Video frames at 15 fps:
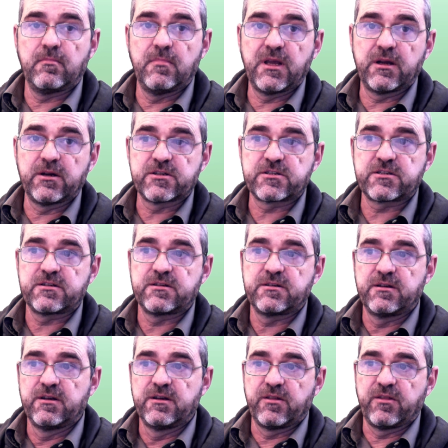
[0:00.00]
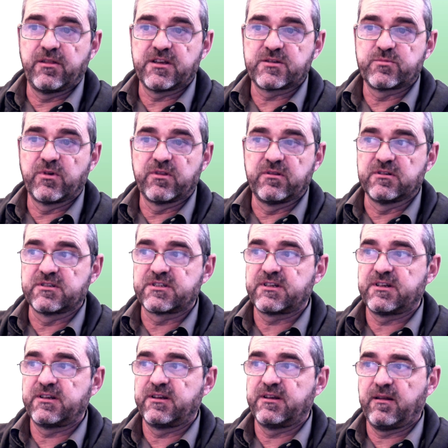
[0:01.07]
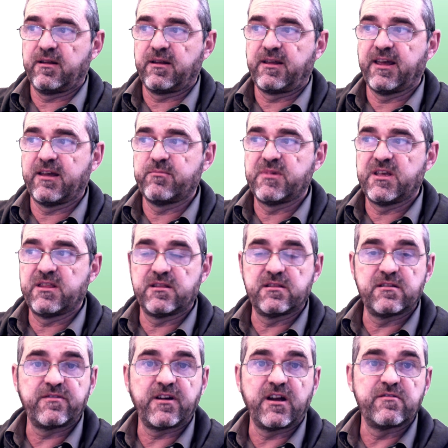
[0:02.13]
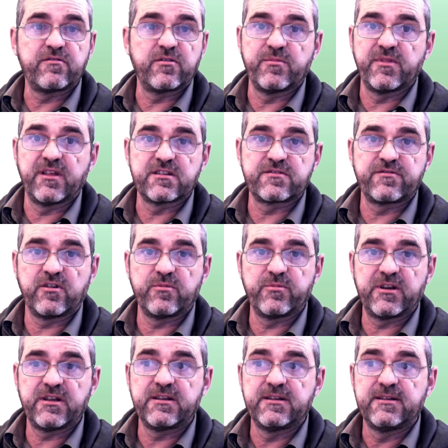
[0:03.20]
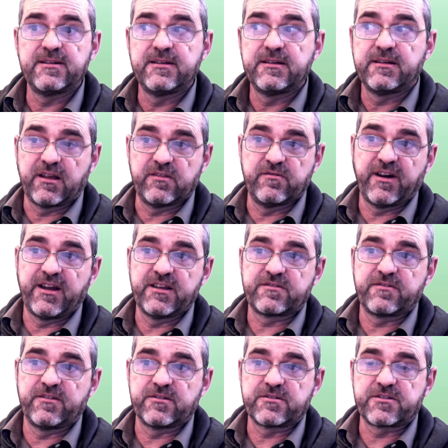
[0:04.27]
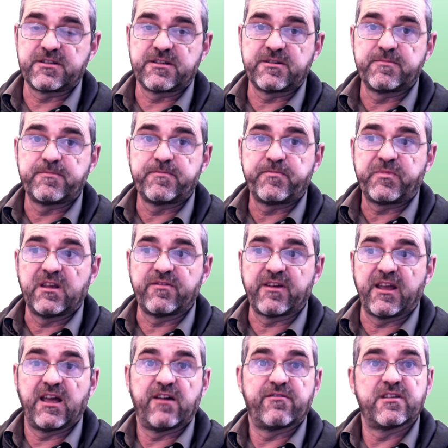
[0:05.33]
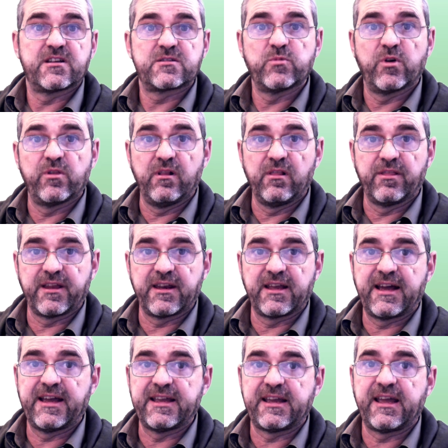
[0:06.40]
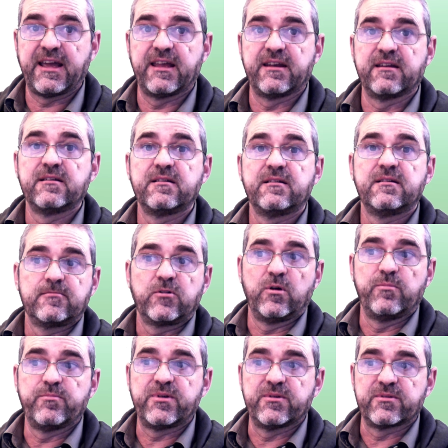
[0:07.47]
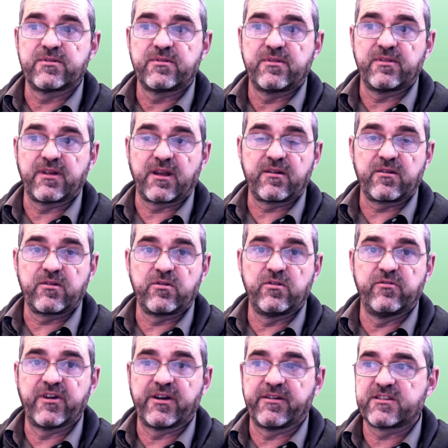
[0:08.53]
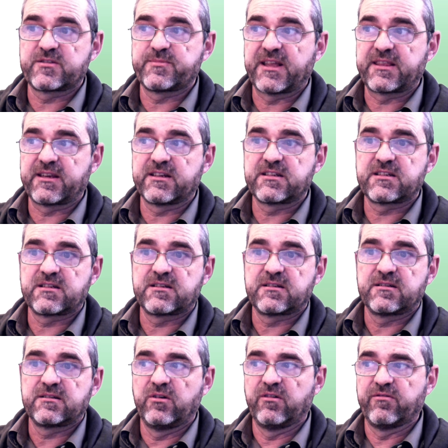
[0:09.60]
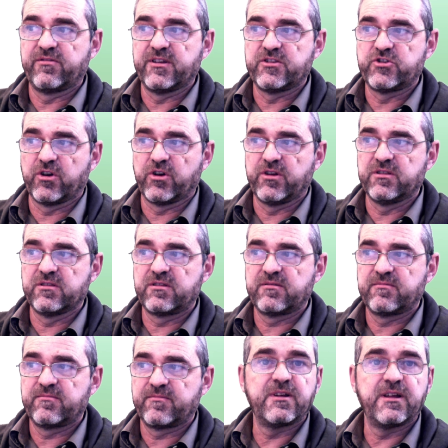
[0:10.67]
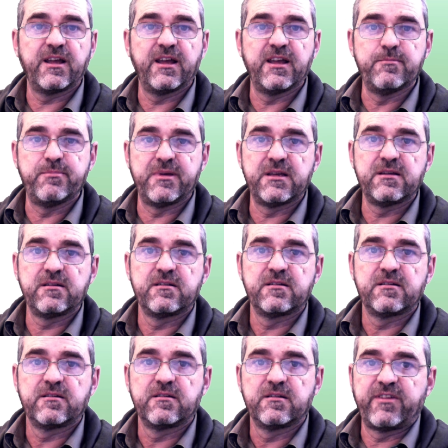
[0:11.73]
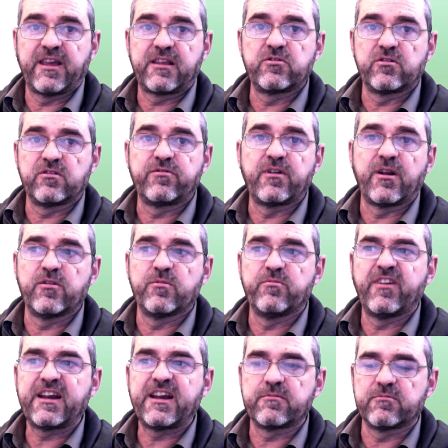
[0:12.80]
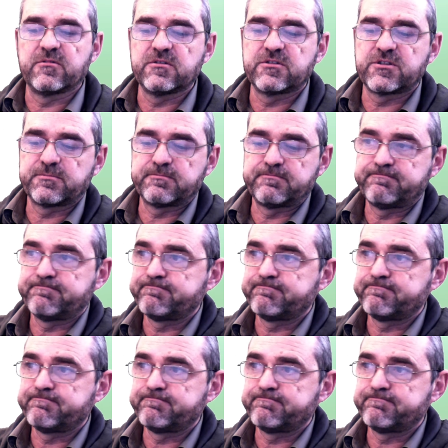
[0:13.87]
because these models can be identified from this formula, and vice versa. If I have this model, then I can compute the covariance matrix of the joint AB vector of random variables.